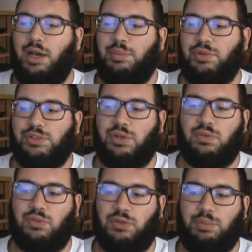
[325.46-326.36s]
it was
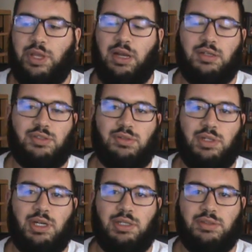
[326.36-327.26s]
over from there.
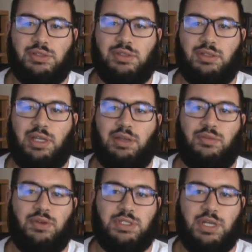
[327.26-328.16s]
Soriano just looked like a
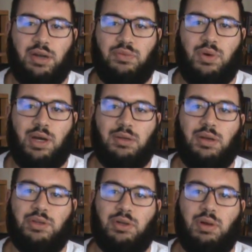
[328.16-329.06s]
fish out of water
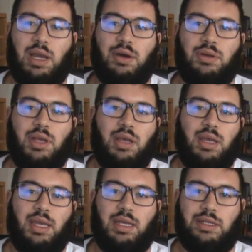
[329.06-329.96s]
on the ground,
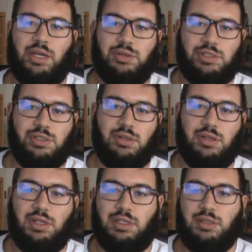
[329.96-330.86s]
and
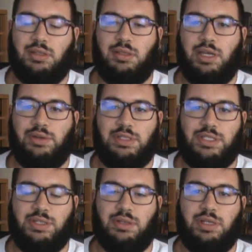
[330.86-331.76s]

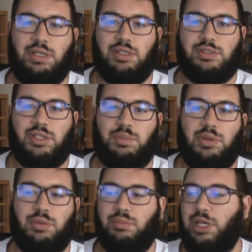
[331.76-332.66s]
Kawajiri subbed
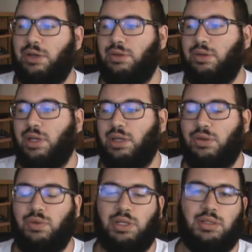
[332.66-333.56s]
him out
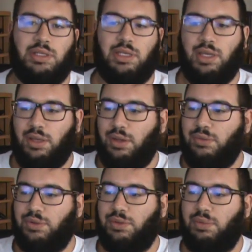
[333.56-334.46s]
quickly
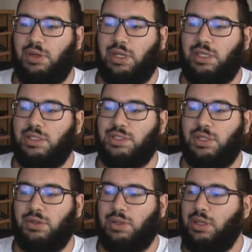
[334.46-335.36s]
with the rear naked
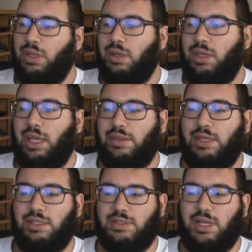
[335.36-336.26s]
choke. And
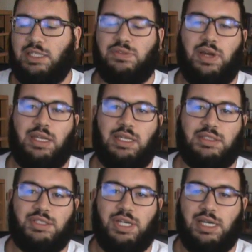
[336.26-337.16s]
then his next fight
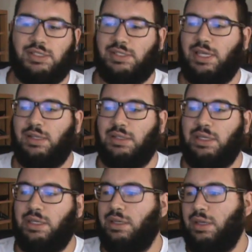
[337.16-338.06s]
against Chaz
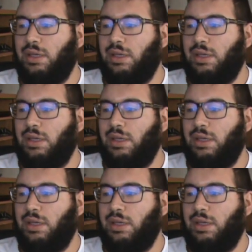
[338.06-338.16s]
Skelly,